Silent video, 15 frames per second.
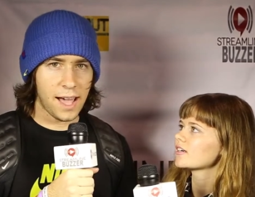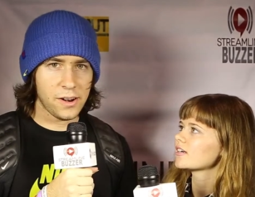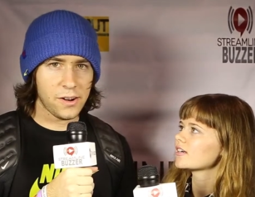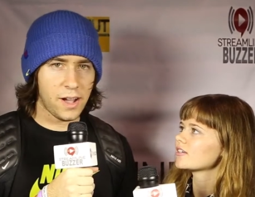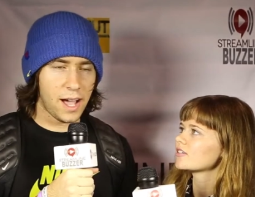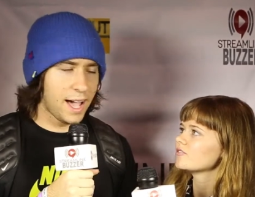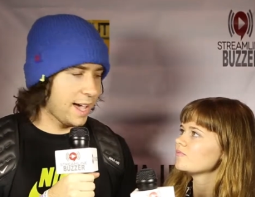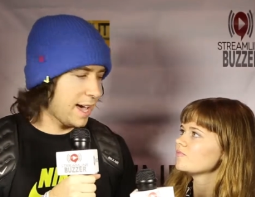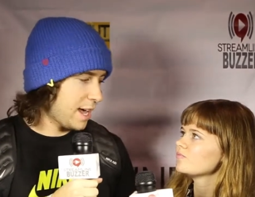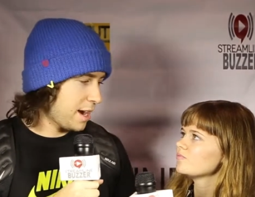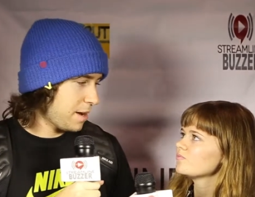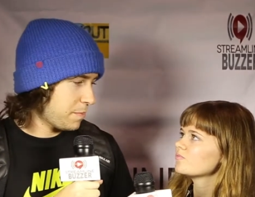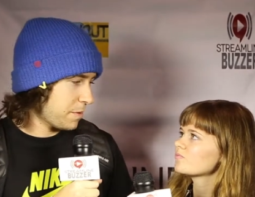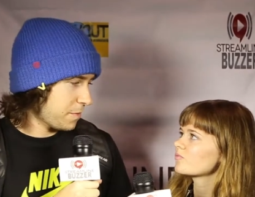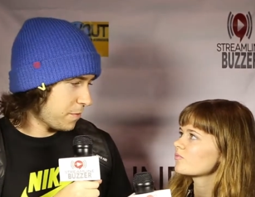Speaker 1: I don't know. I had
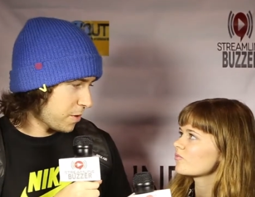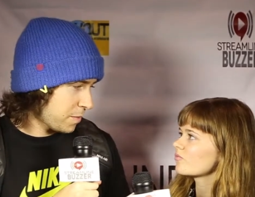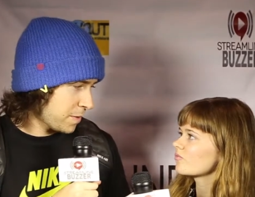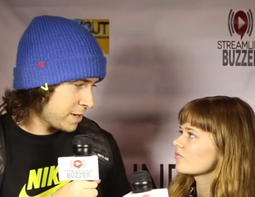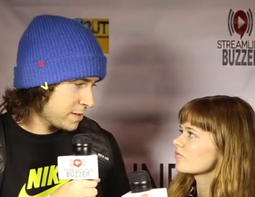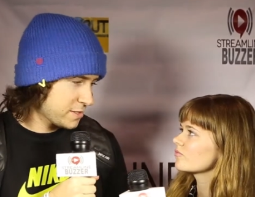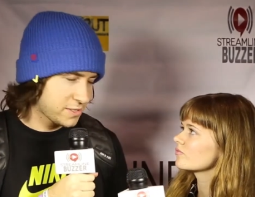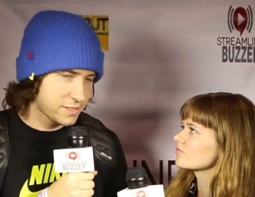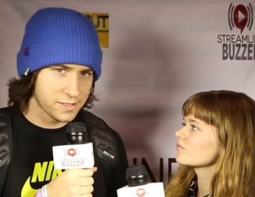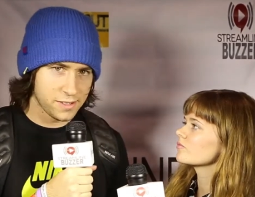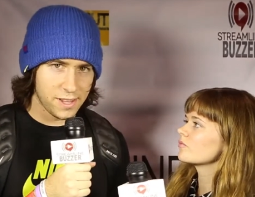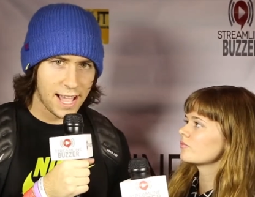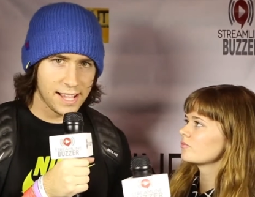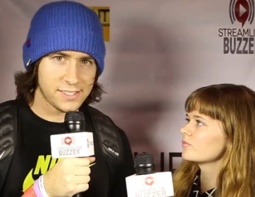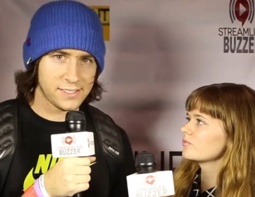a performance
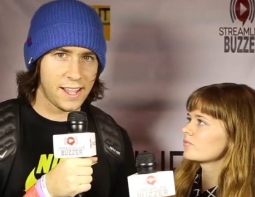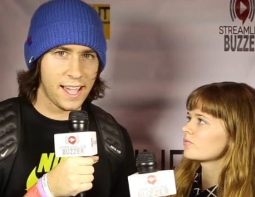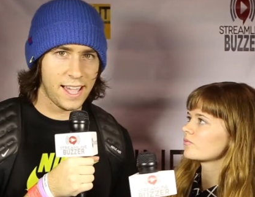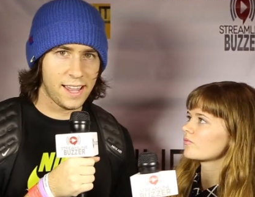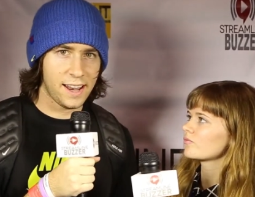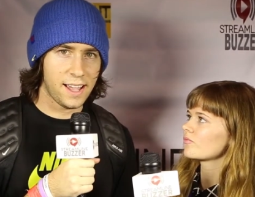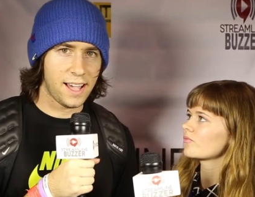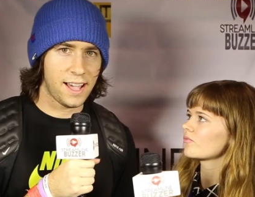last mm -hmm. night.